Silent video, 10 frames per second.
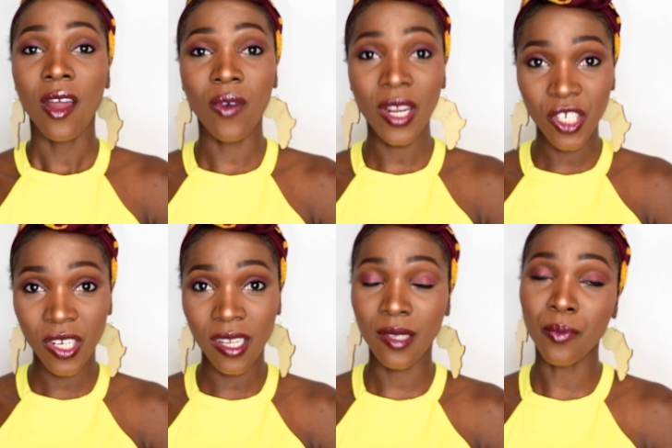
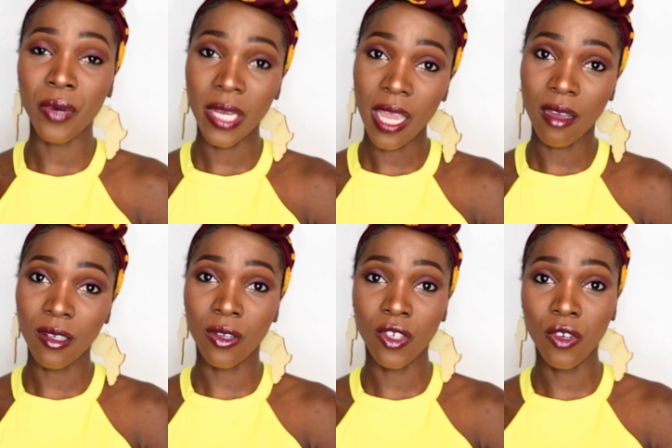rashes and
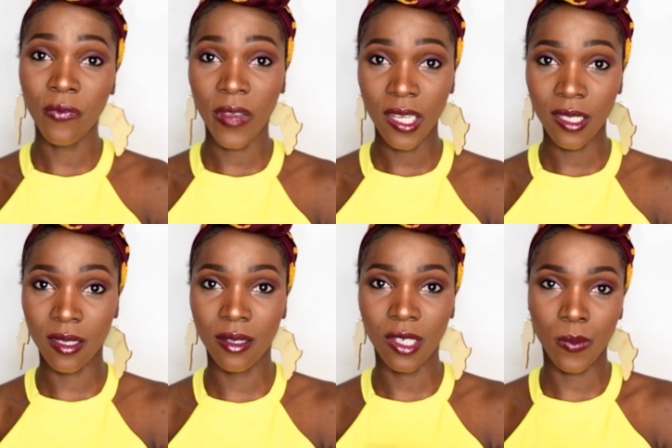breakout on your
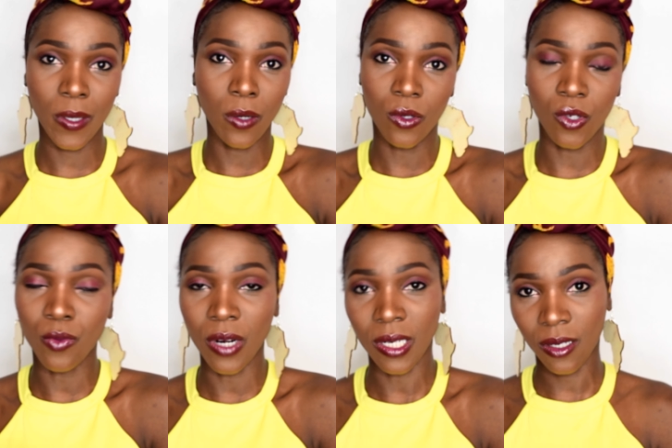face just because your
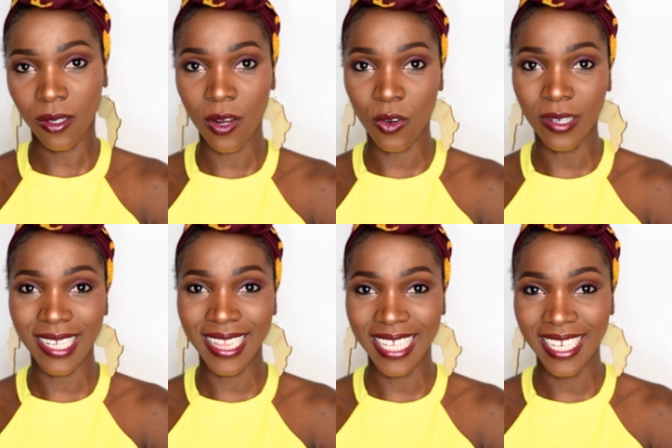brushes are not
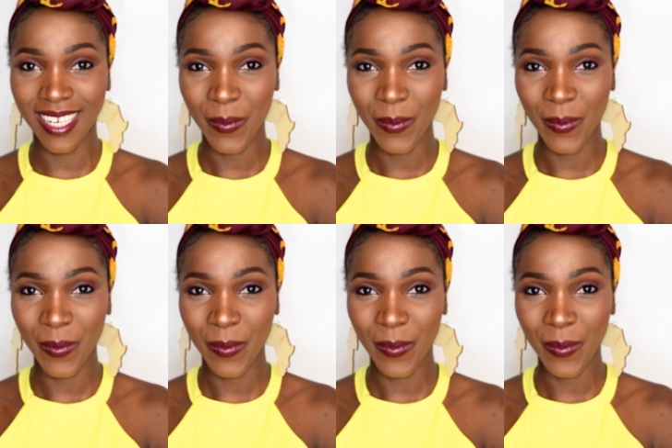clean